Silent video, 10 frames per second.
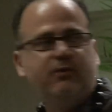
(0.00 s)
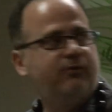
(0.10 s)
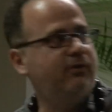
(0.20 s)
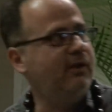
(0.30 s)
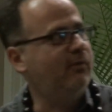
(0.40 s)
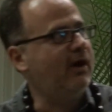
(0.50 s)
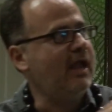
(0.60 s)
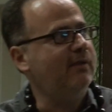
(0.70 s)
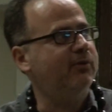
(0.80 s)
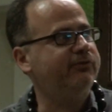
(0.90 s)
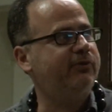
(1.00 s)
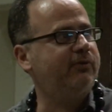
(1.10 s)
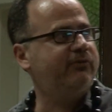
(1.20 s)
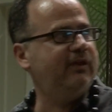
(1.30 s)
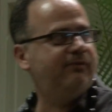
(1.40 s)
So they were able to
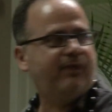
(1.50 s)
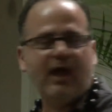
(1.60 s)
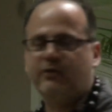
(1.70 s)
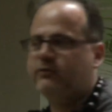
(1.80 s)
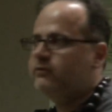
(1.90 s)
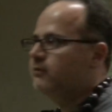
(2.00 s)
receive thousands